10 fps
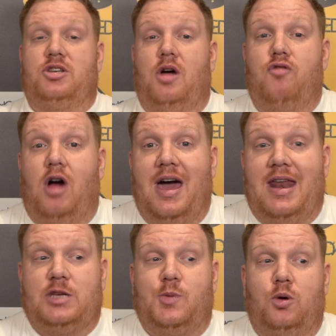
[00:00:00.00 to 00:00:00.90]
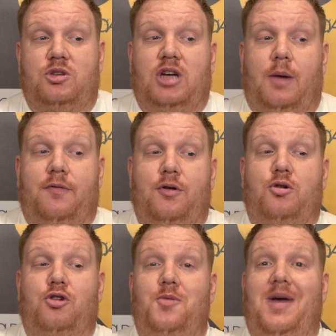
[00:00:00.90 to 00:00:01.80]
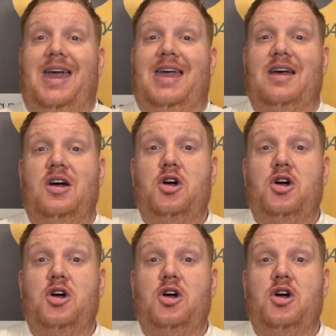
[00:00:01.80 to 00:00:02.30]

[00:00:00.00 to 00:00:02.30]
So Wright and Aspinall to come through Group E.